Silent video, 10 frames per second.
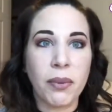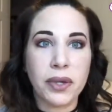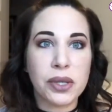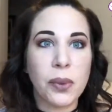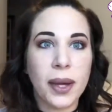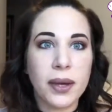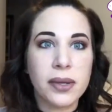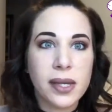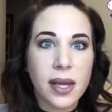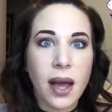which is why you
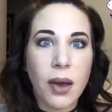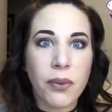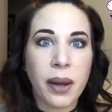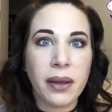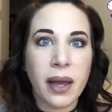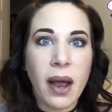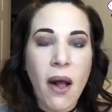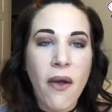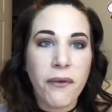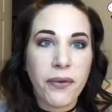see a really
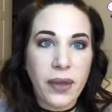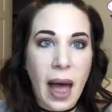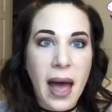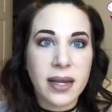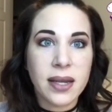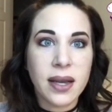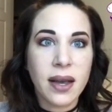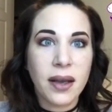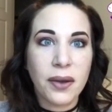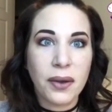flat
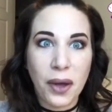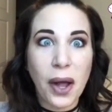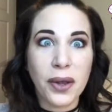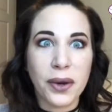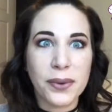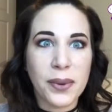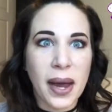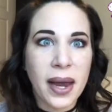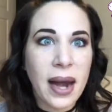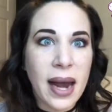color, right?